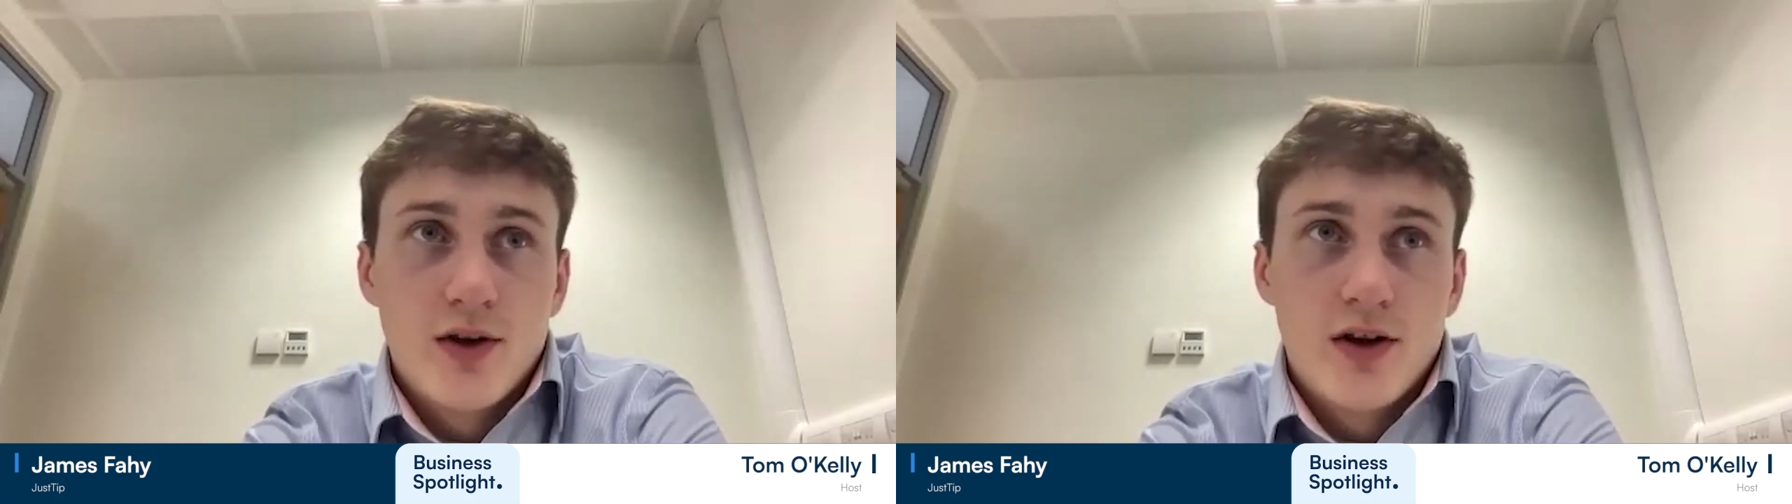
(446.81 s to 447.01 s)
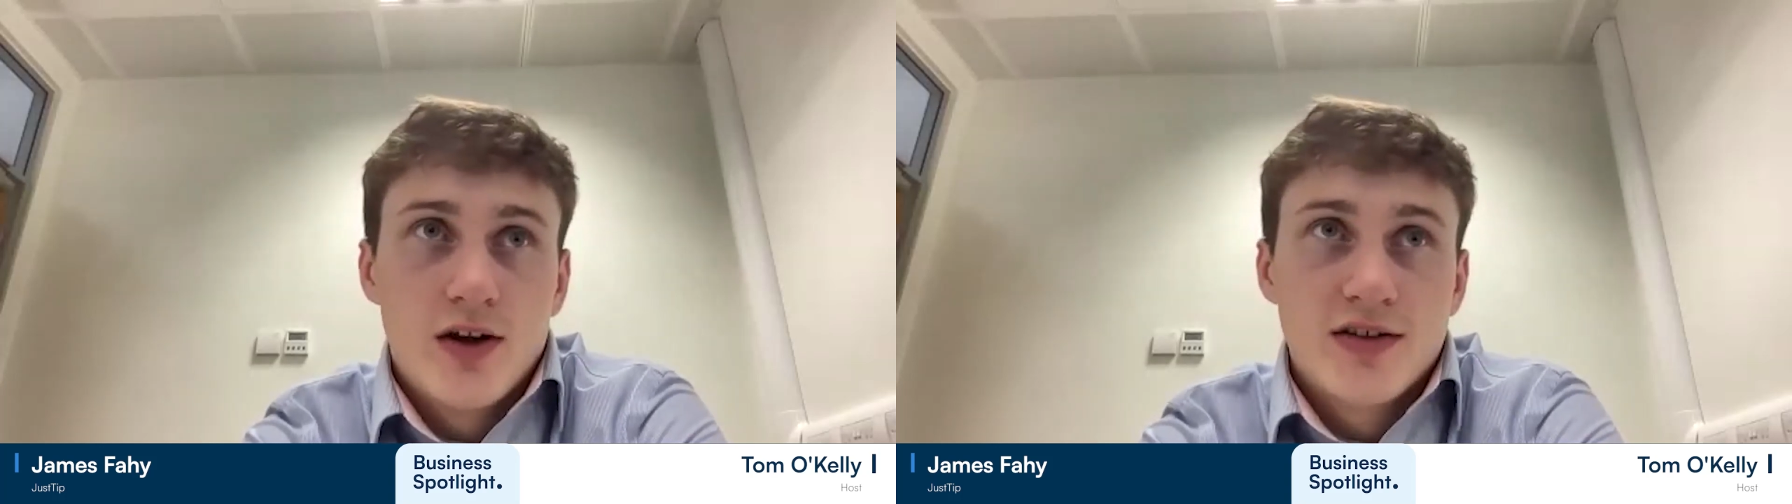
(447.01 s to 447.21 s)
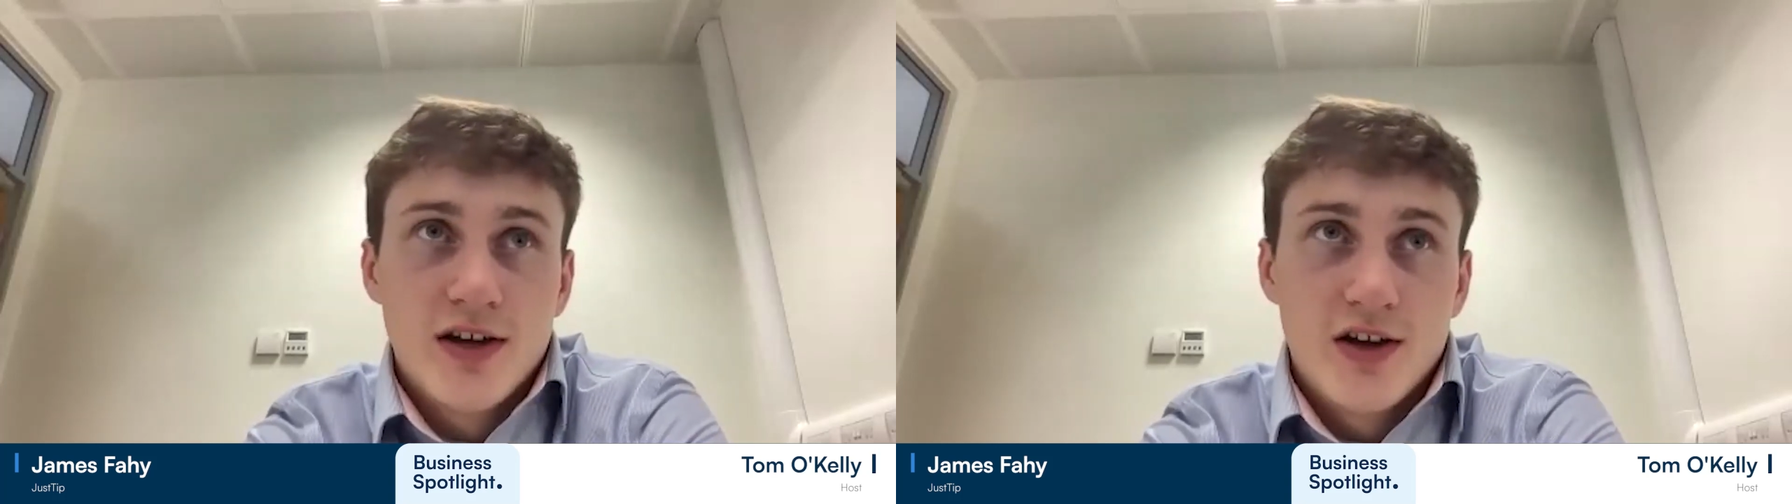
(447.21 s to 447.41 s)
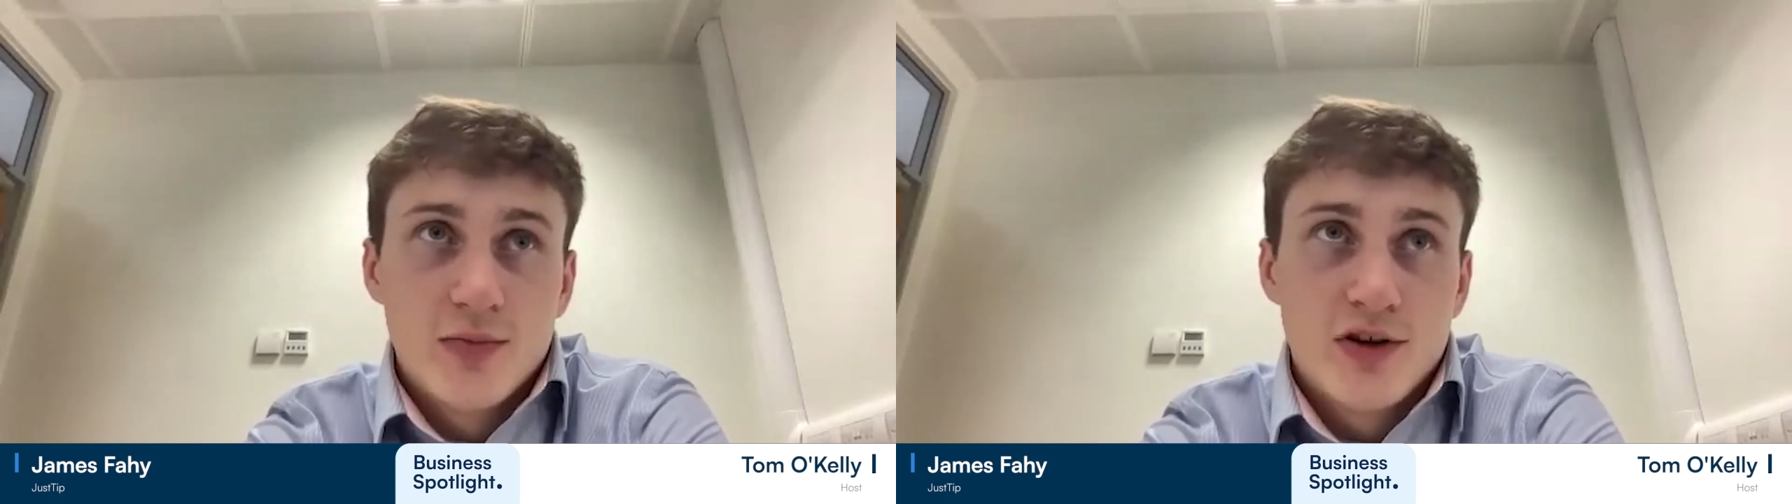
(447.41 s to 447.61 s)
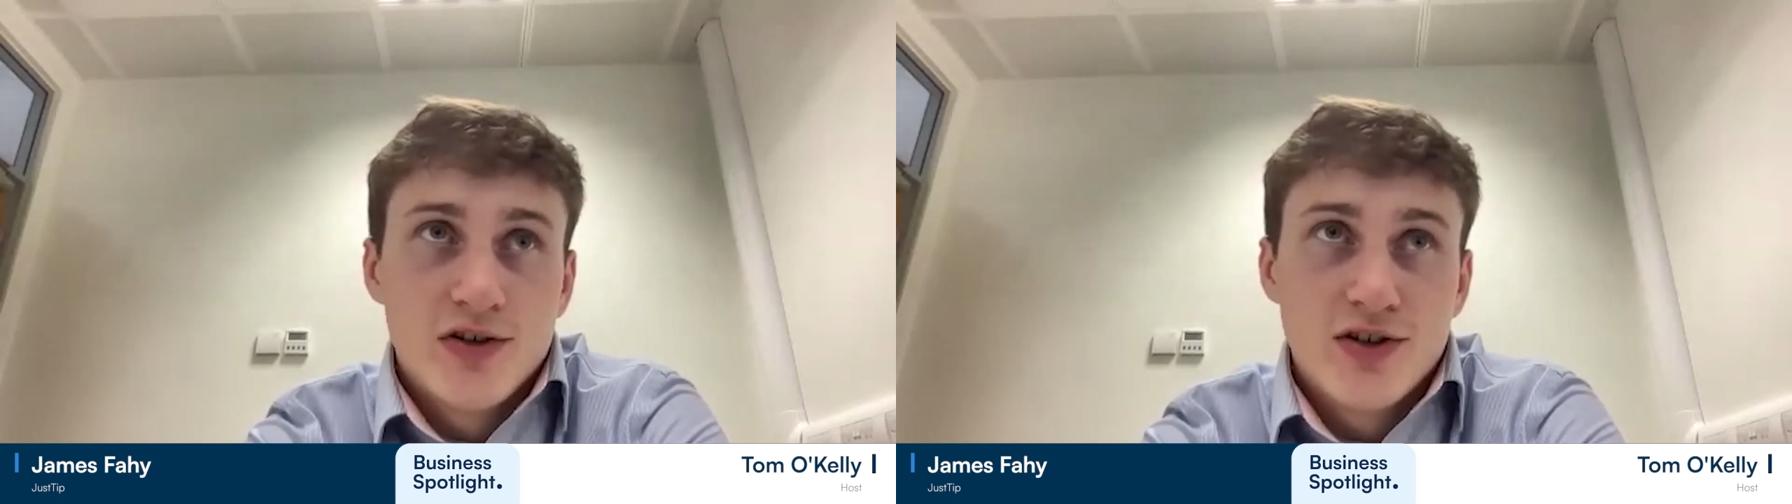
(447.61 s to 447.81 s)
When you look at a
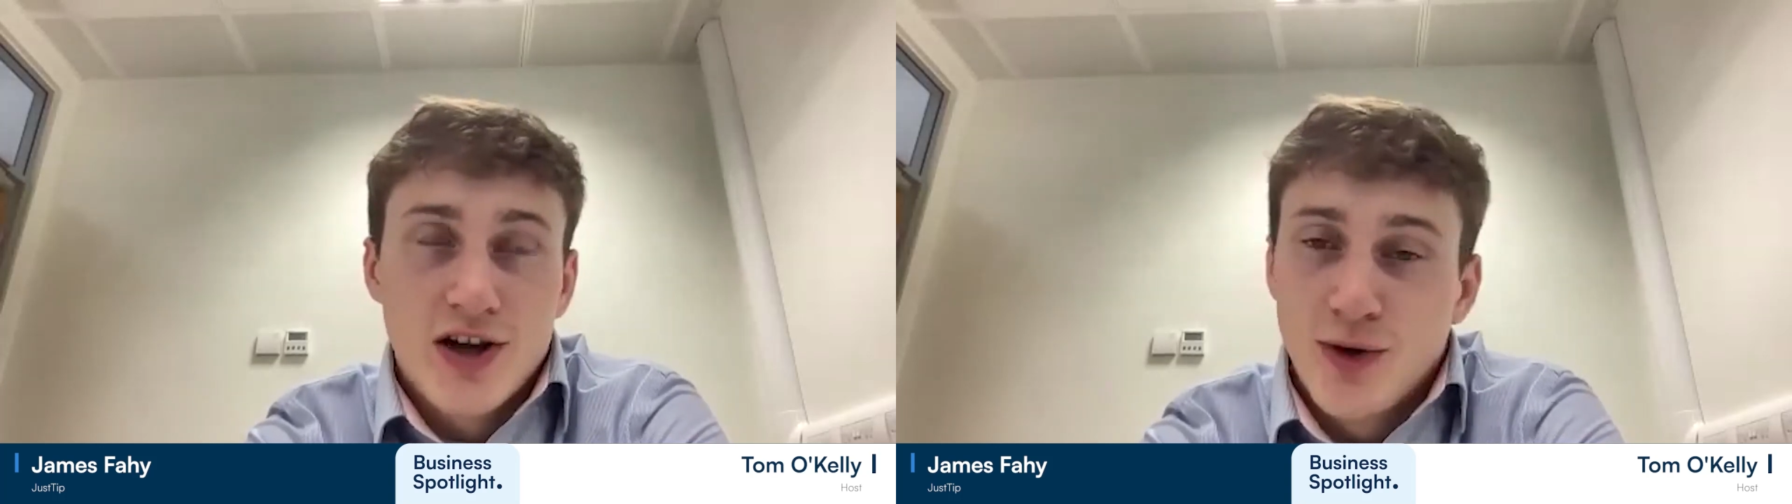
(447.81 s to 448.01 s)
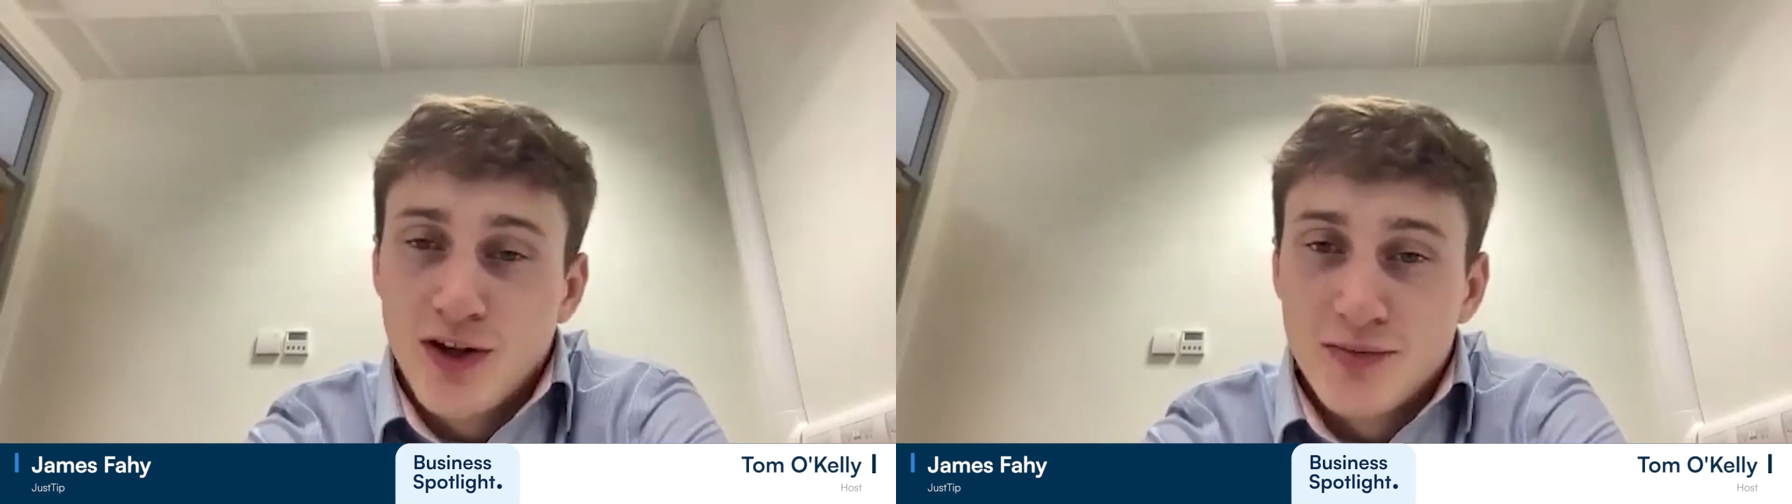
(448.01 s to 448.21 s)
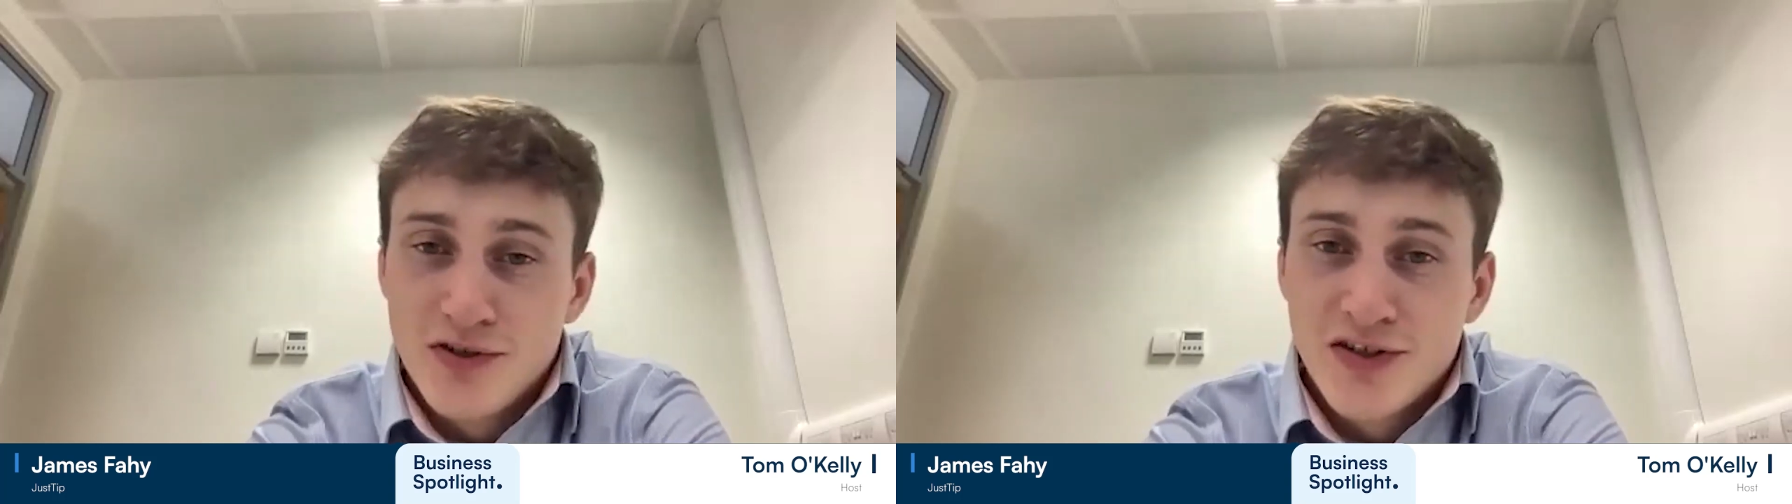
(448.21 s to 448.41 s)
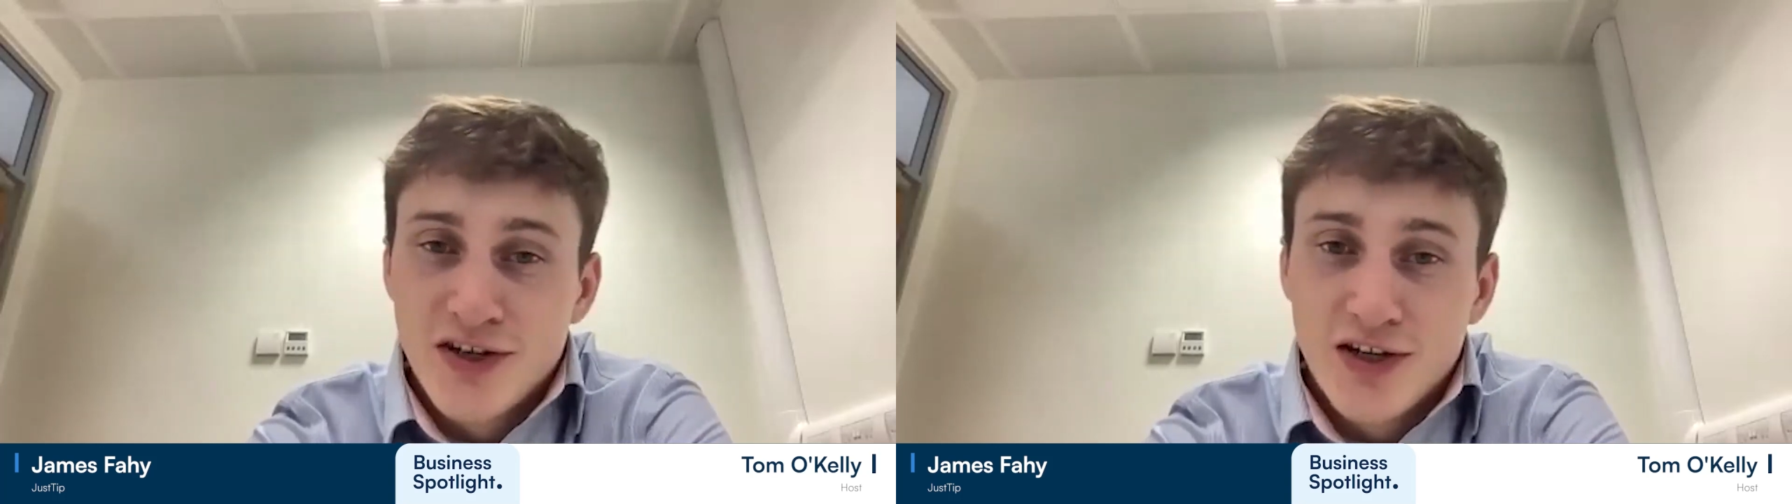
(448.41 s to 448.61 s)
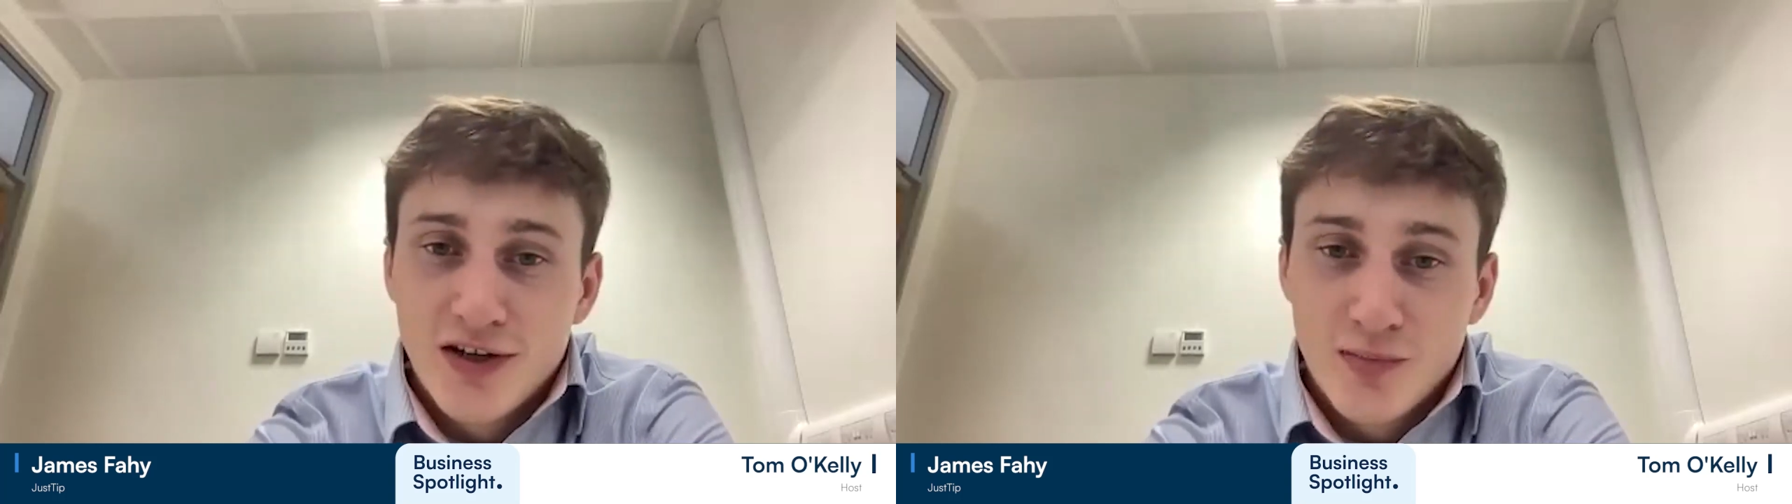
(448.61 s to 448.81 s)
salesperson, I want them to
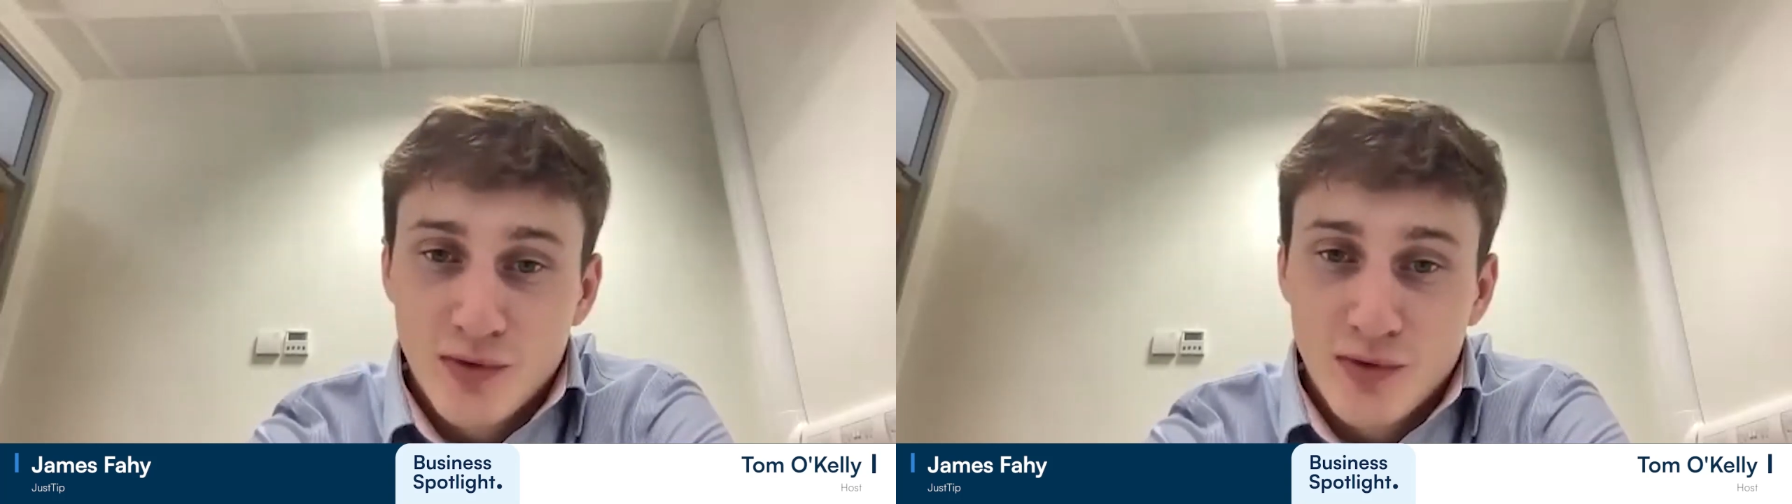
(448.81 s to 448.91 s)
say,